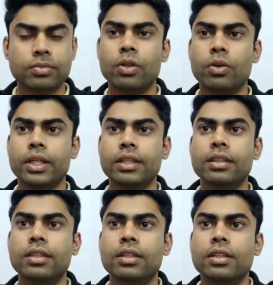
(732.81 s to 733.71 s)
Okay.
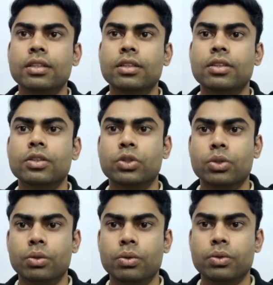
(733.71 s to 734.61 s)

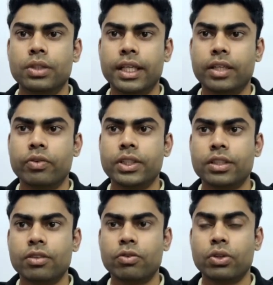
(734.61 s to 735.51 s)
So the
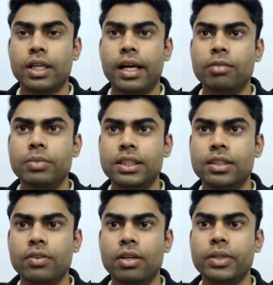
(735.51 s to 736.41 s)
equation for the line BC
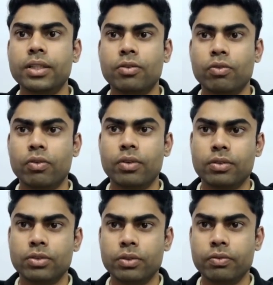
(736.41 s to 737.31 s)
will be
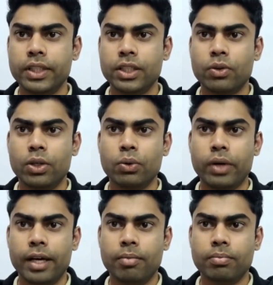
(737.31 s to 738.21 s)
v equal to
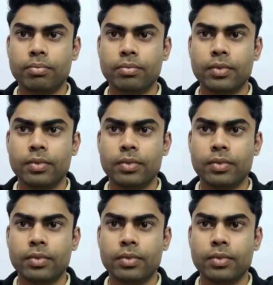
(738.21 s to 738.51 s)
m,